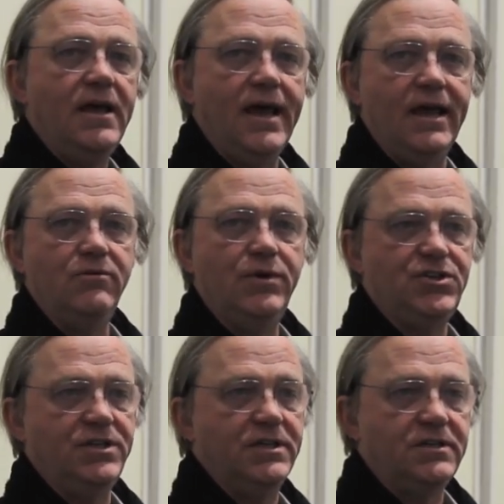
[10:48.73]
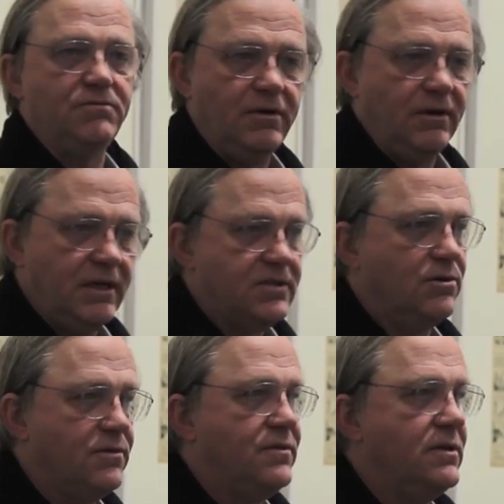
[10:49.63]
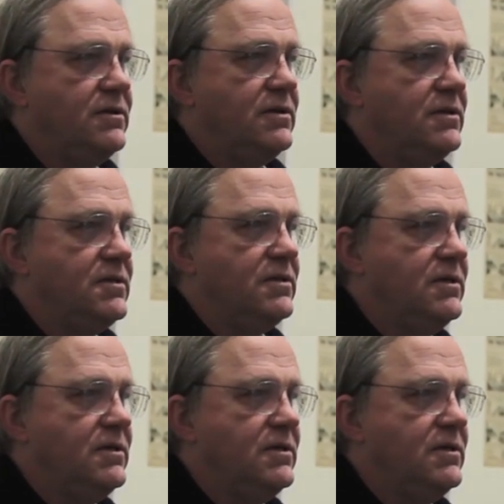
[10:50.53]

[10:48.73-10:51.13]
and which is uh, you know, sort of the, the,